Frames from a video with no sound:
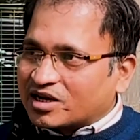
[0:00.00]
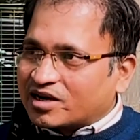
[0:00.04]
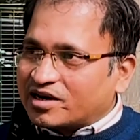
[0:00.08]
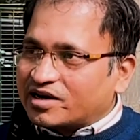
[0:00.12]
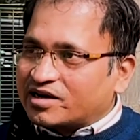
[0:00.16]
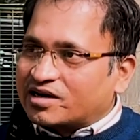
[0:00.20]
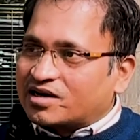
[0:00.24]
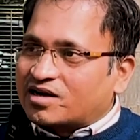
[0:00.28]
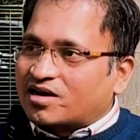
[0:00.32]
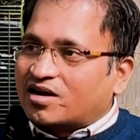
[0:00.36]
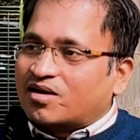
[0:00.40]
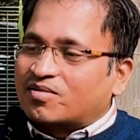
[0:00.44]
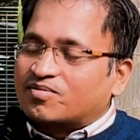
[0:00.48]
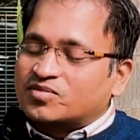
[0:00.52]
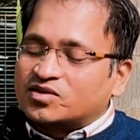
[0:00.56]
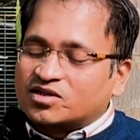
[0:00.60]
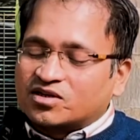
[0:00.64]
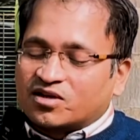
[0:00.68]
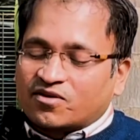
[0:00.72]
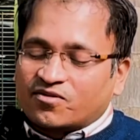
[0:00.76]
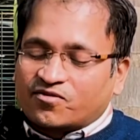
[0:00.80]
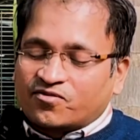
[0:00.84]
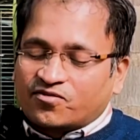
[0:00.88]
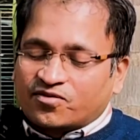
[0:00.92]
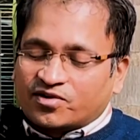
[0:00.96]
in terms
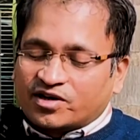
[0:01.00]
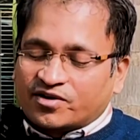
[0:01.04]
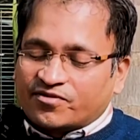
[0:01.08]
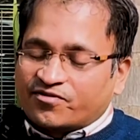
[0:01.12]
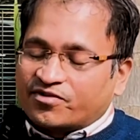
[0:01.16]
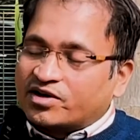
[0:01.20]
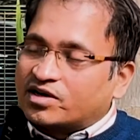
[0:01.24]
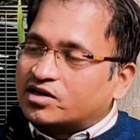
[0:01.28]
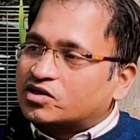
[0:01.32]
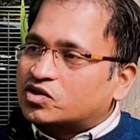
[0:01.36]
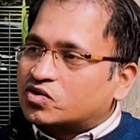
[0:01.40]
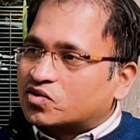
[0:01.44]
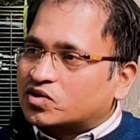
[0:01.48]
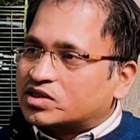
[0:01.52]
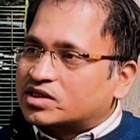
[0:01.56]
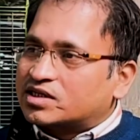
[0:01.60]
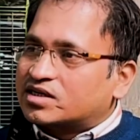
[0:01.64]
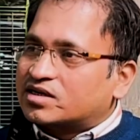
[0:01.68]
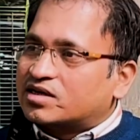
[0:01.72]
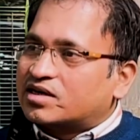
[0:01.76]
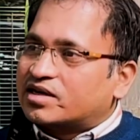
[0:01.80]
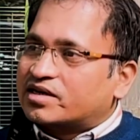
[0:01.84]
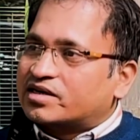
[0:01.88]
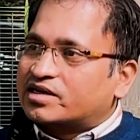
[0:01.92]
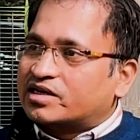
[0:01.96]
of different
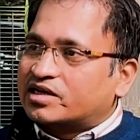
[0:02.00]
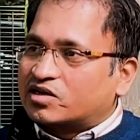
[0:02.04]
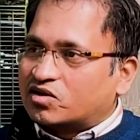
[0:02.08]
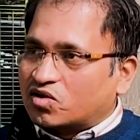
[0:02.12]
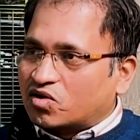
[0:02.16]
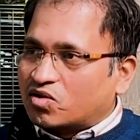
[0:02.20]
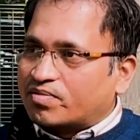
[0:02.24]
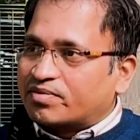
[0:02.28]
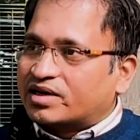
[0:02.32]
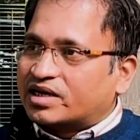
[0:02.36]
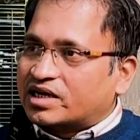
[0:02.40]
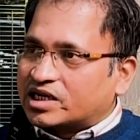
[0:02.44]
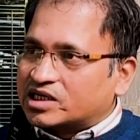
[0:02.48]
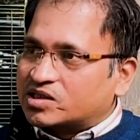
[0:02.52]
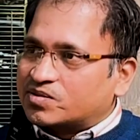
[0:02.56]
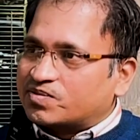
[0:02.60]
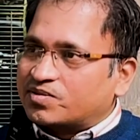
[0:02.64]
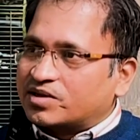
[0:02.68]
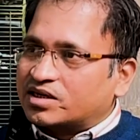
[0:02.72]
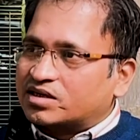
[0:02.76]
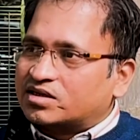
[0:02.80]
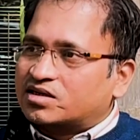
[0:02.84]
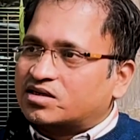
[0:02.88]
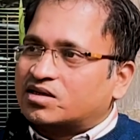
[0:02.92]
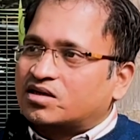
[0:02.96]
social and economic
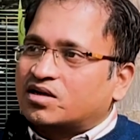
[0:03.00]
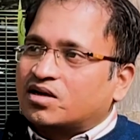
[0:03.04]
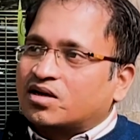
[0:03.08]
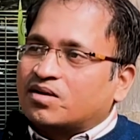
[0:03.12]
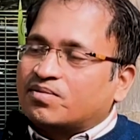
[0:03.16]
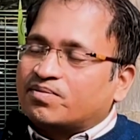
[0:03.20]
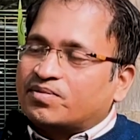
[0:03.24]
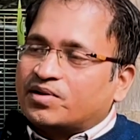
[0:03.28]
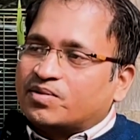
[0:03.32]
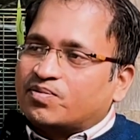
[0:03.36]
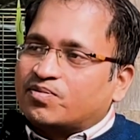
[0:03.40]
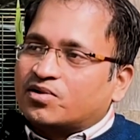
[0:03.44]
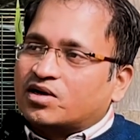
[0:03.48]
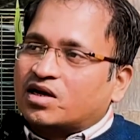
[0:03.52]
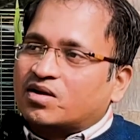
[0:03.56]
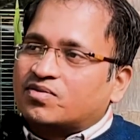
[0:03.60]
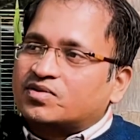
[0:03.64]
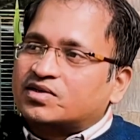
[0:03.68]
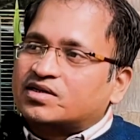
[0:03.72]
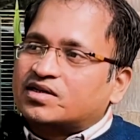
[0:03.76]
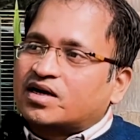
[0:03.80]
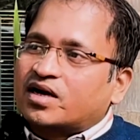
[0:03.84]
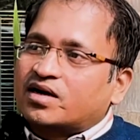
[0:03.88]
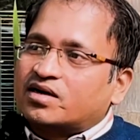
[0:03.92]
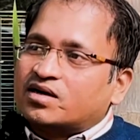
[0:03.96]
aspect. People have
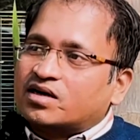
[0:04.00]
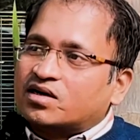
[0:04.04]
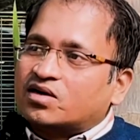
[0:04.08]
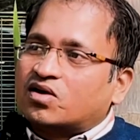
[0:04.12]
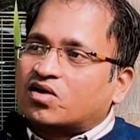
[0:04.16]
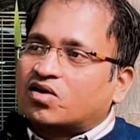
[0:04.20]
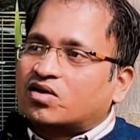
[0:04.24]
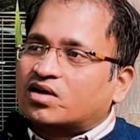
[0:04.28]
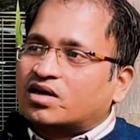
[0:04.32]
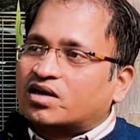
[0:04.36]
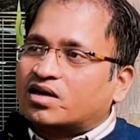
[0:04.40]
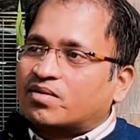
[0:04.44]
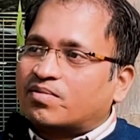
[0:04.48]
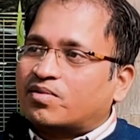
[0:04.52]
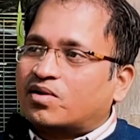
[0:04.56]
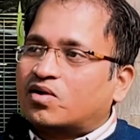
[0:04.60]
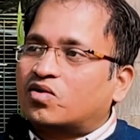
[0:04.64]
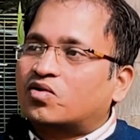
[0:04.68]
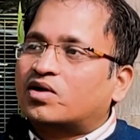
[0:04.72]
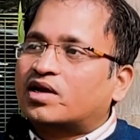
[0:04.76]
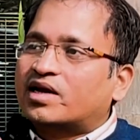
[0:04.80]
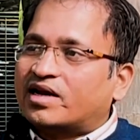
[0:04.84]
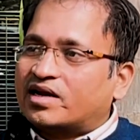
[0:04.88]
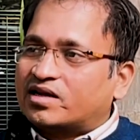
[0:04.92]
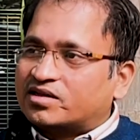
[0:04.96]
started talking
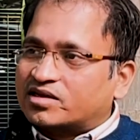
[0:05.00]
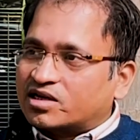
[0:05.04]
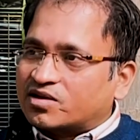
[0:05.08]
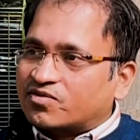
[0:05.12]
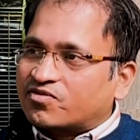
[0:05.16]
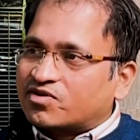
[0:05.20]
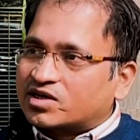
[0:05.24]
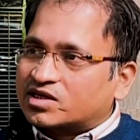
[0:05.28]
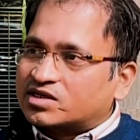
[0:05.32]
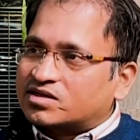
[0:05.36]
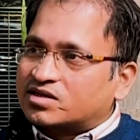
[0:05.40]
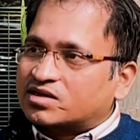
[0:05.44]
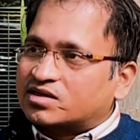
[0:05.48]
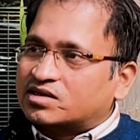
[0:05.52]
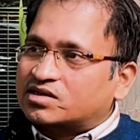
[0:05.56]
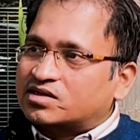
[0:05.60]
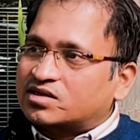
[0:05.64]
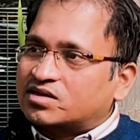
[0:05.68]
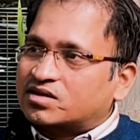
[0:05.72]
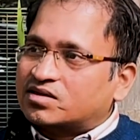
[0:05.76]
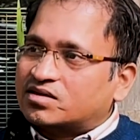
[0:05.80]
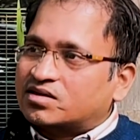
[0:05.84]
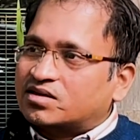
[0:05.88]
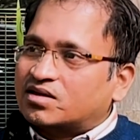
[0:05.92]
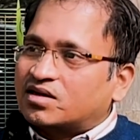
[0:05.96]
about health
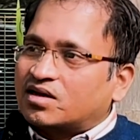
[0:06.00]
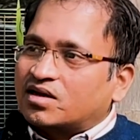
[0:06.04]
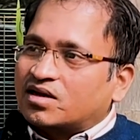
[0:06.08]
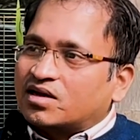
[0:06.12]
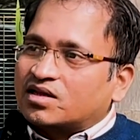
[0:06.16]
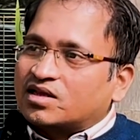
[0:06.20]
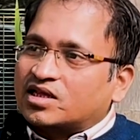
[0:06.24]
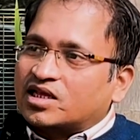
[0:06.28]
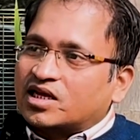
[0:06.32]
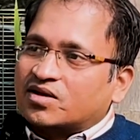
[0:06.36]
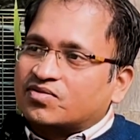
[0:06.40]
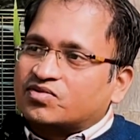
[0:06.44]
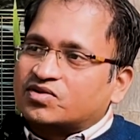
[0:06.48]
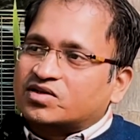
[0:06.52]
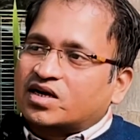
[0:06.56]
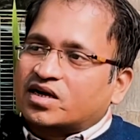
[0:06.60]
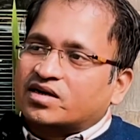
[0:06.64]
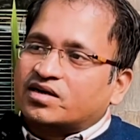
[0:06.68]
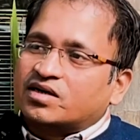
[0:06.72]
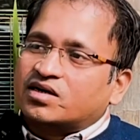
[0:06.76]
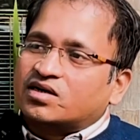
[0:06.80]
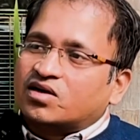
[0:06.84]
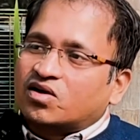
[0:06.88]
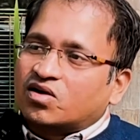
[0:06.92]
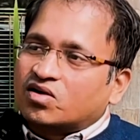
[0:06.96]
infrastructure. They have
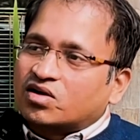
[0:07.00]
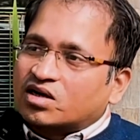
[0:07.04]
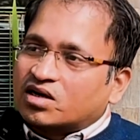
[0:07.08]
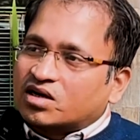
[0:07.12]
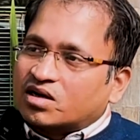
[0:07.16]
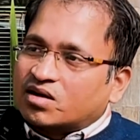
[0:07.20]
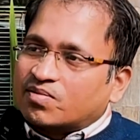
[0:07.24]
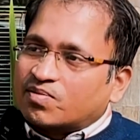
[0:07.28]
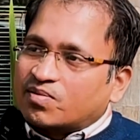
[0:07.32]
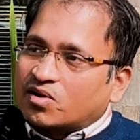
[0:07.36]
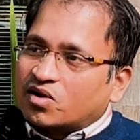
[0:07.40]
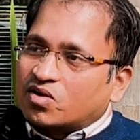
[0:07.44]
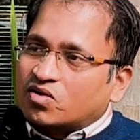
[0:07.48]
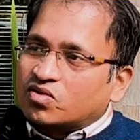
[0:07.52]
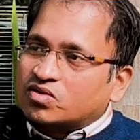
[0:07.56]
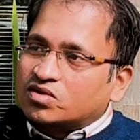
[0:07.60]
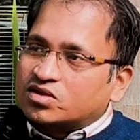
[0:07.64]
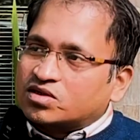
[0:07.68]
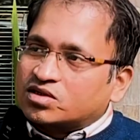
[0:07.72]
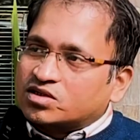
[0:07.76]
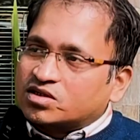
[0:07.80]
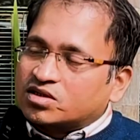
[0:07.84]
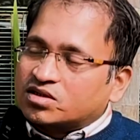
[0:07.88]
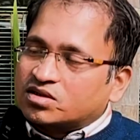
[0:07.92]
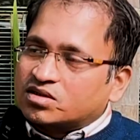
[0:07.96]
started talking about
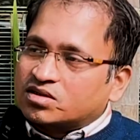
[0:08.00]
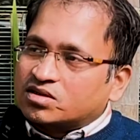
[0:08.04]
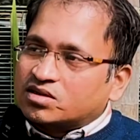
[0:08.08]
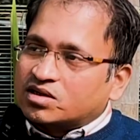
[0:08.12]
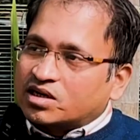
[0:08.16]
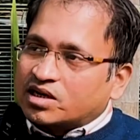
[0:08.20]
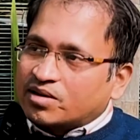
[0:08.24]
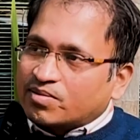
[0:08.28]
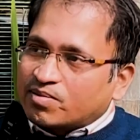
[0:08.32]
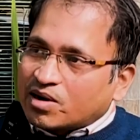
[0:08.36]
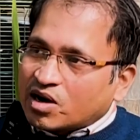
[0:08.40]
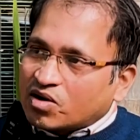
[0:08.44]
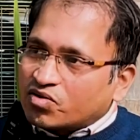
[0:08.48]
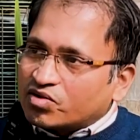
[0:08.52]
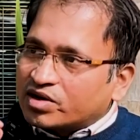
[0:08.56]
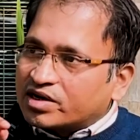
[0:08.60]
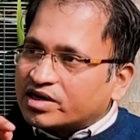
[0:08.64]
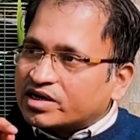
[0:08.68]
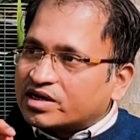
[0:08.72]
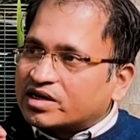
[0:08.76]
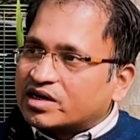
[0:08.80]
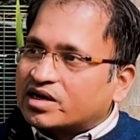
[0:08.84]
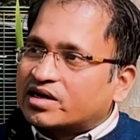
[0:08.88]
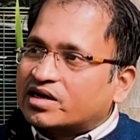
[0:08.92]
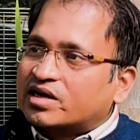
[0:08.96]
a
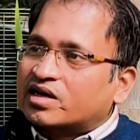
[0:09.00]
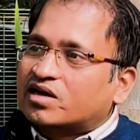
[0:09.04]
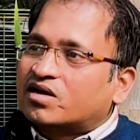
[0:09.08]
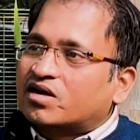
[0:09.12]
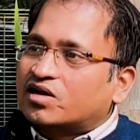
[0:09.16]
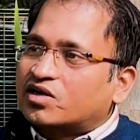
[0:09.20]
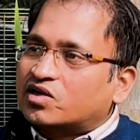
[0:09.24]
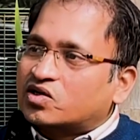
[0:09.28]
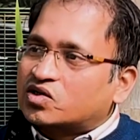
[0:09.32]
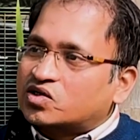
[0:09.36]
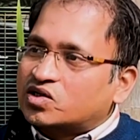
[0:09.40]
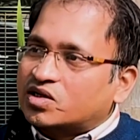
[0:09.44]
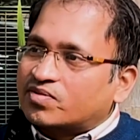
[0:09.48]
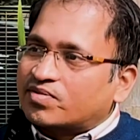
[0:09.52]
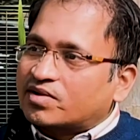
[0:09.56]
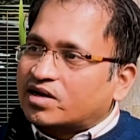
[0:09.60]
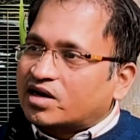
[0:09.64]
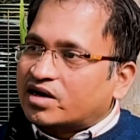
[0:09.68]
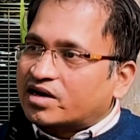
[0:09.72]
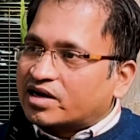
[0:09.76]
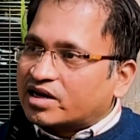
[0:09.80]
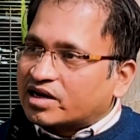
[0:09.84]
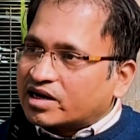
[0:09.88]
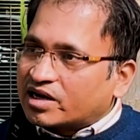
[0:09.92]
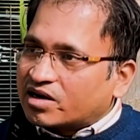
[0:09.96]
boundary and a conducive
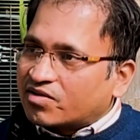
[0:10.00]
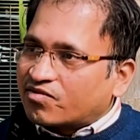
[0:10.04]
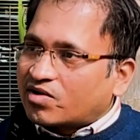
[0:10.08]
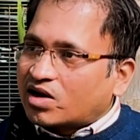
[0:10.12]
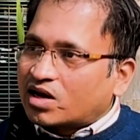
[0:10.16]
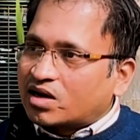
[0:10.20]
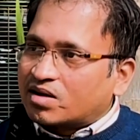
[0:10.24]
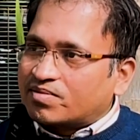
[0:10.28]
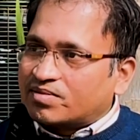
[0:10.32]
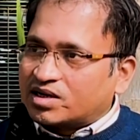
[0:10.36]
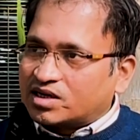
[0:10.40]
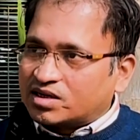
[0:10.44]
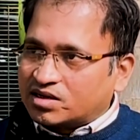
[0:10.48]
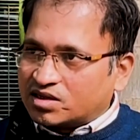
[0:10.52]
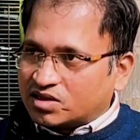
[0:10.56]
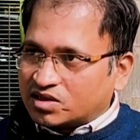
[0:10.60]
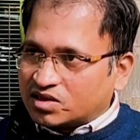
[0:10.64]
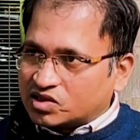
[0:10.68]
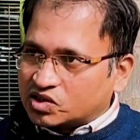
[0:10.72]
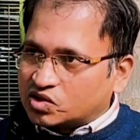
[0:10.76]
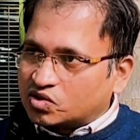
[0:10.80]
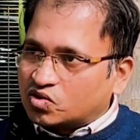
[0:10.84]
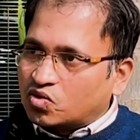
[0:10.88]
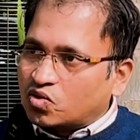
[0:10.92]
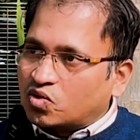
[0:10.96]
learning environment in the
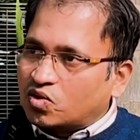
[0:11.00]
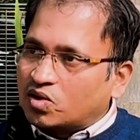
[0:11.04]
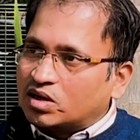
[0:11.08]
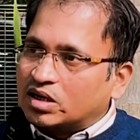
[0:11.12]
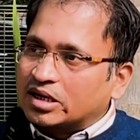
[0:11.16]
school.